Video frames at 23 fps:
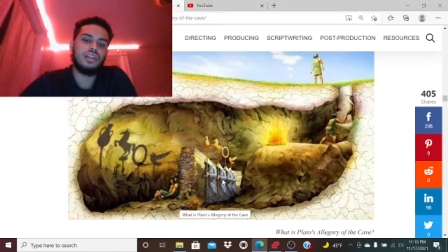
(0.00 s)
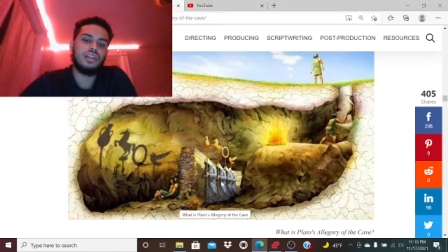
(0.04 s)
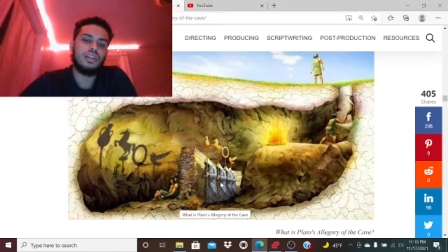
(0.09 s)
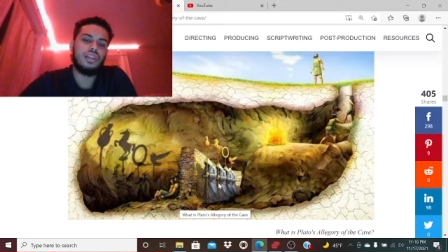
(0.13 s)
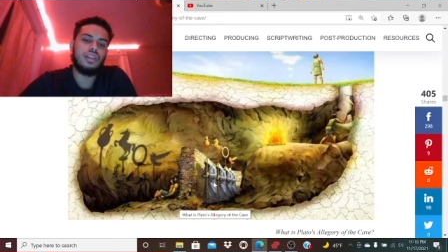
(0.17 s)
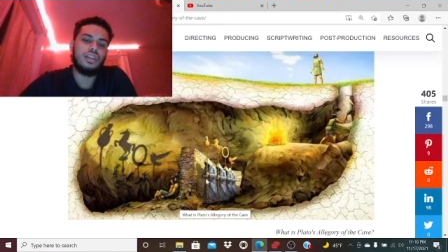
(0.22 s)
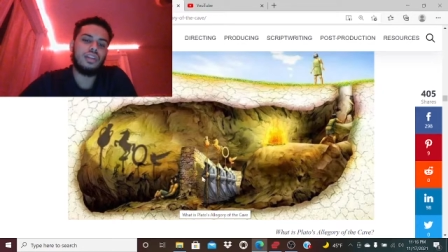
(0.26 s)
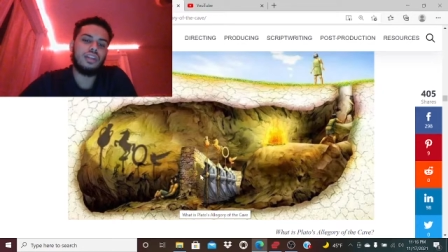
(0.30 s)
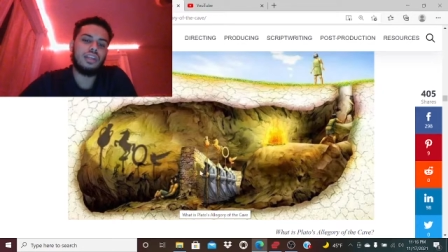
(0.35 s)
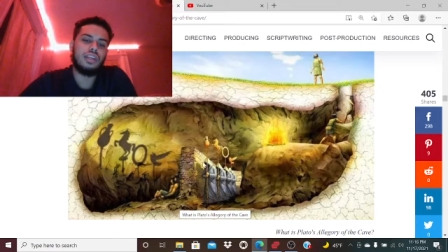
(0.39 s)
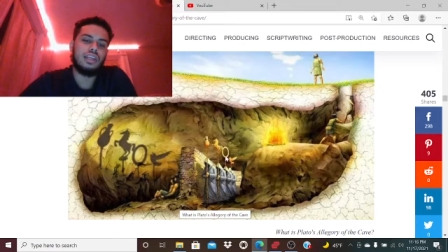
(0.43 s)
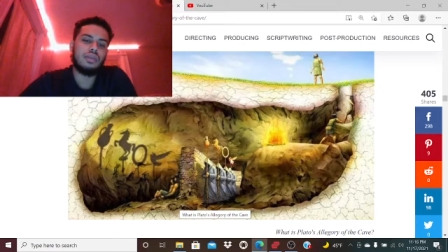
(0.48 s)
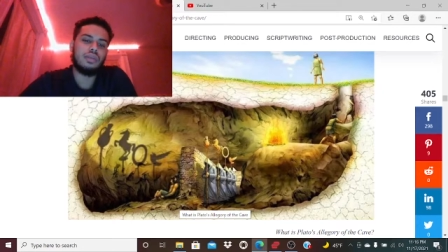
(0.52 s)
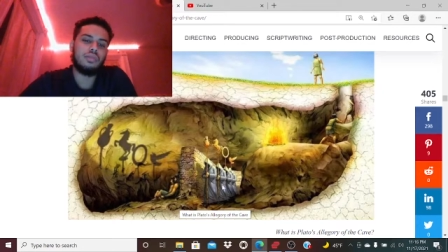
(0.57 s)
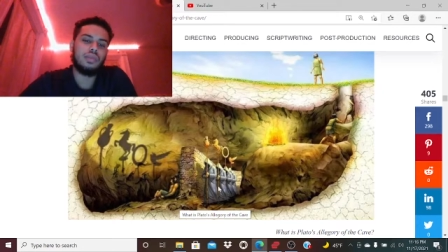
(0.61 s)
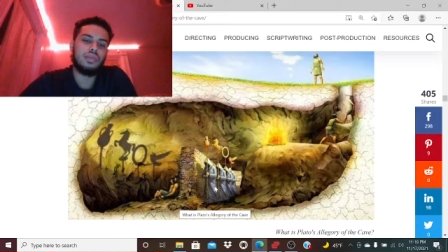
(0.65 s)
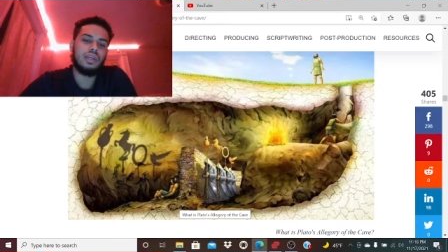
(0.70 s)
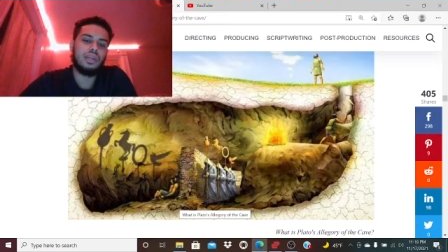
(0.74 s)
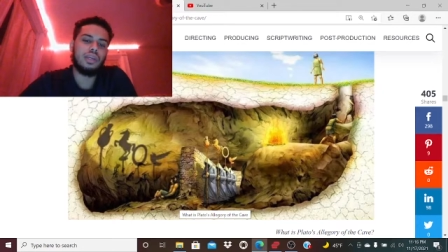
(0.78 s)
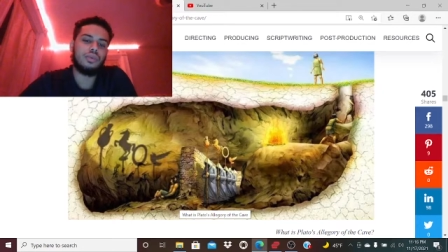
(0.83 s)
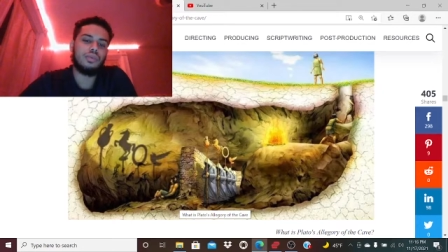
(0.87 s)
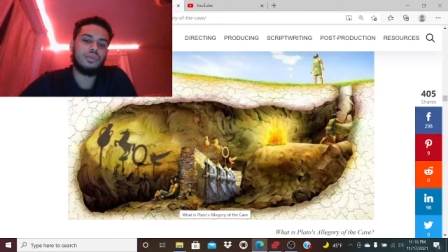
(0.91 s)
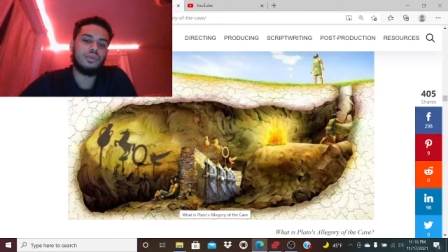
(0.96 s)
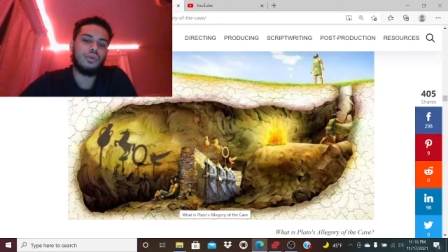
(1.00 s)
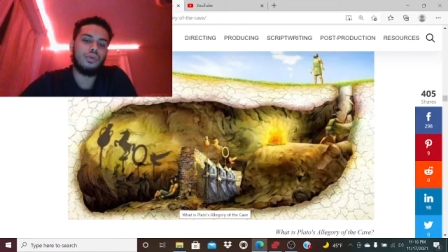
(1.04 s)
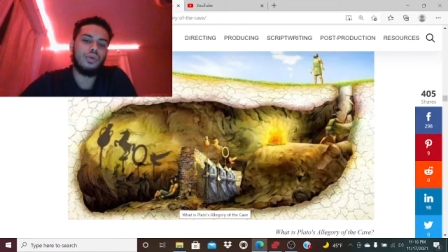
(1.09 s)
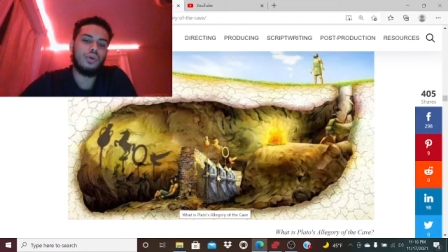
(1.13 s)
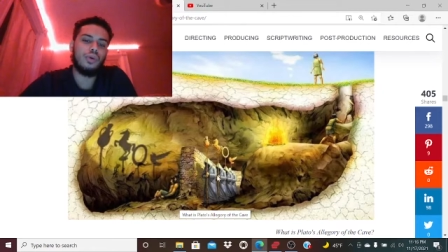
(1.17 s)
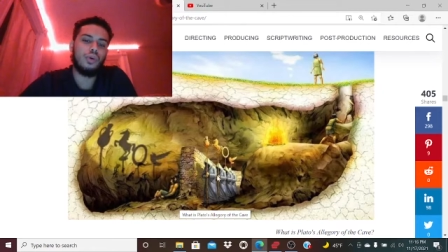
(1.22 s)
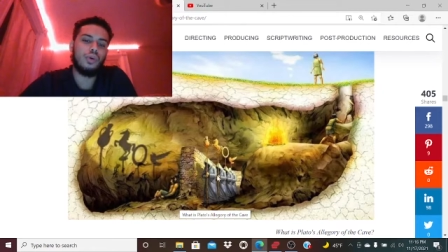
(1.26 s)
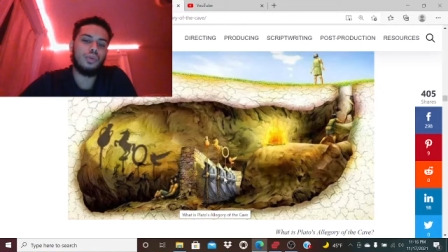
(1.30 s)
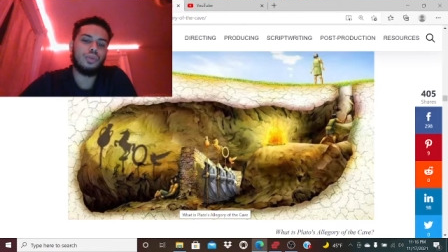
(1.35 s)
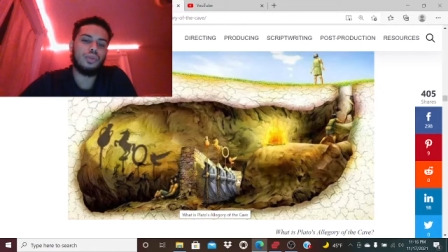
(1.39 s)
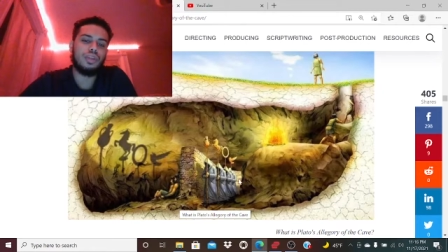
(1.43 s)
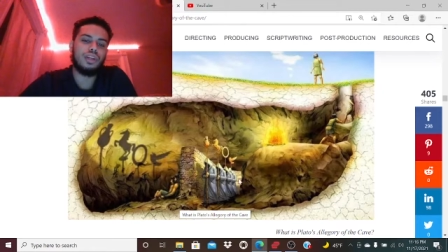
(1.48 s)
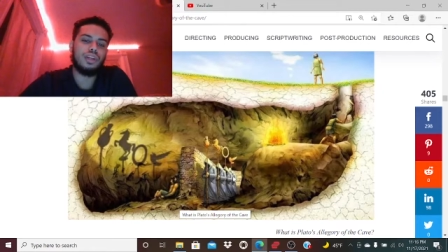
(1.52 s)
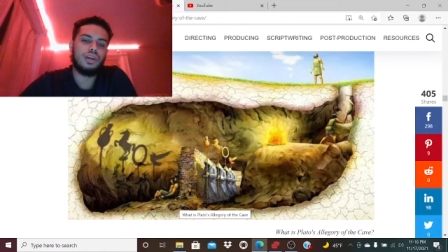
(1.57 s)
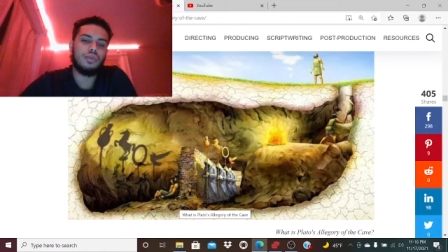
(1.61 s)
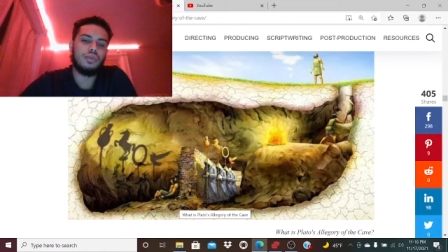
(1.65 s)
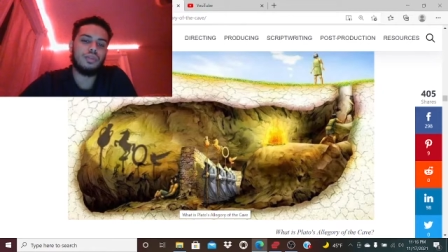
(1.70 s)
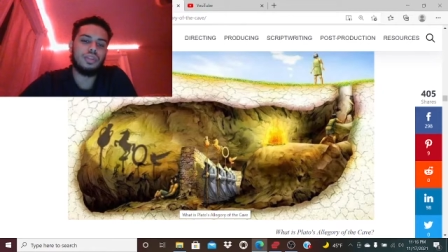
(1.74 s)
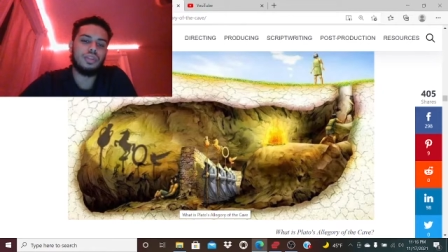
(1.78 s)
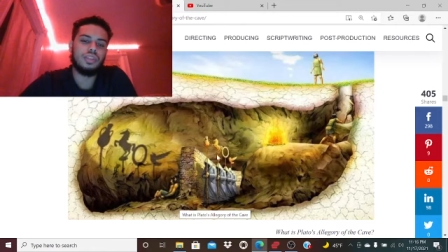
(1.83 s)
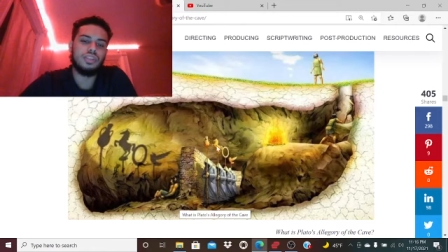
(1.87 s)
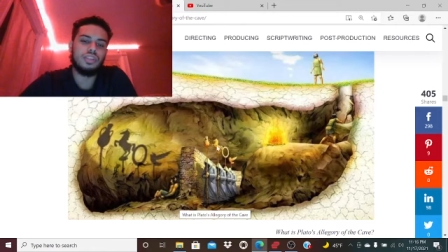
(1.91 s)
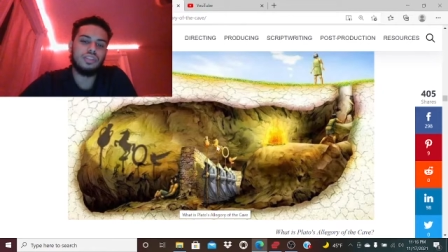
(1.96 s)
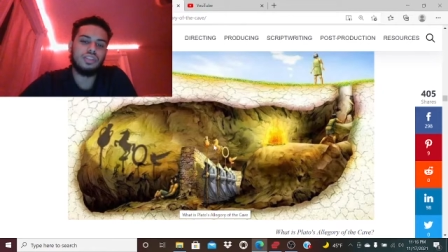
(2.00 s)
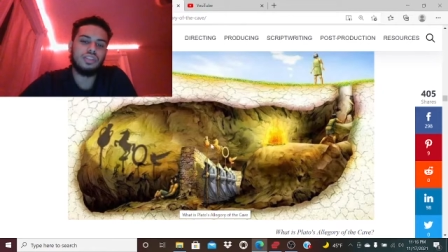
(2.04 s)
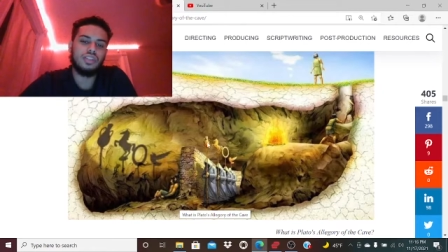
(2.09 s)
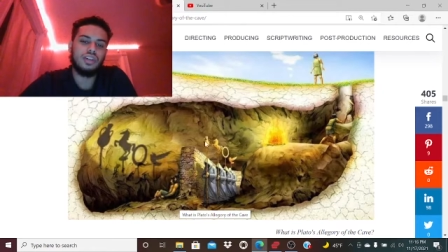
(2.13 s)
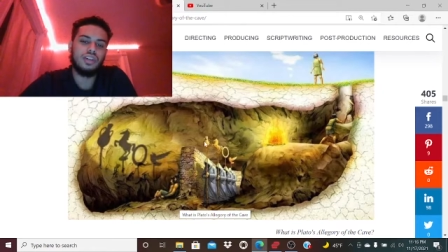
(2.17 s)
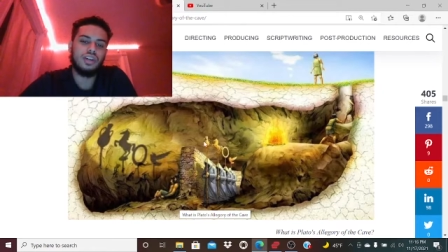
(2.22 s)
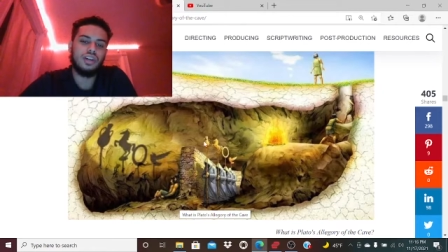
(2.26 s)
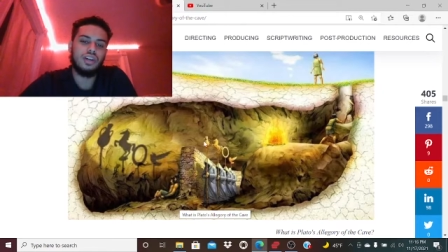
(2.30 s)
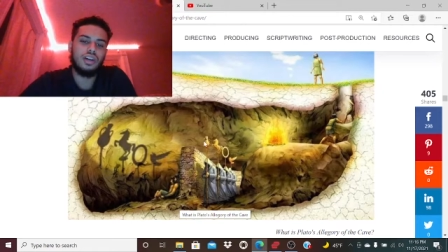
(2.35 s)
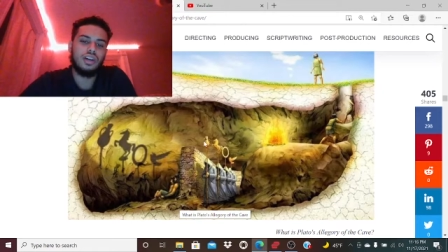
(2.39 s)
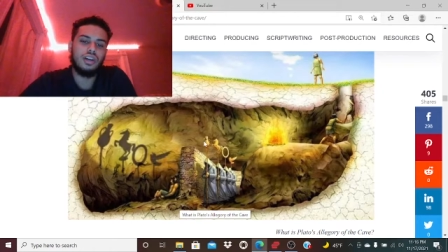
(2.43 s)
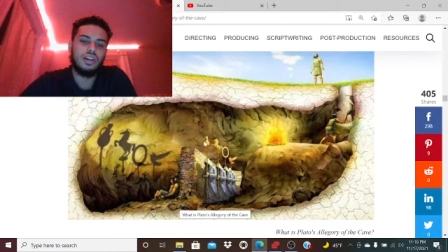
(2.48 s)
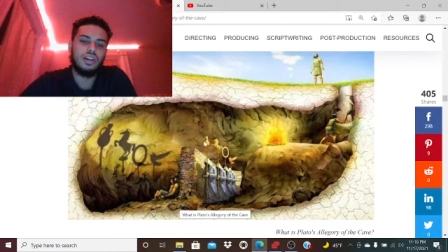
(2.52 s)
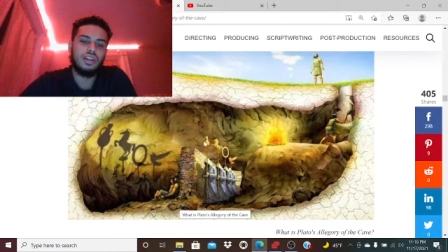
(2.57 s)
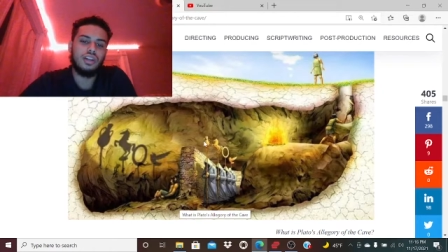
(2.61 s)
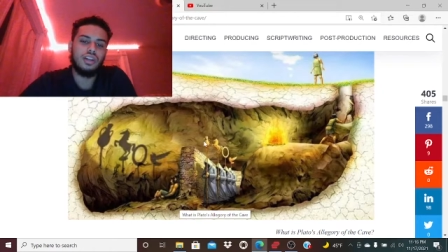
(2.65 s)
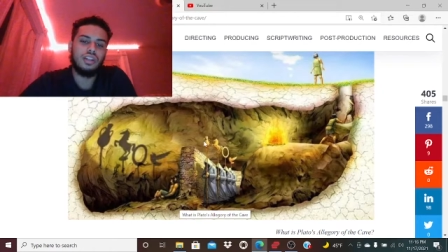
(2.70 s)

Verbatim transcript: the people holding up this uh,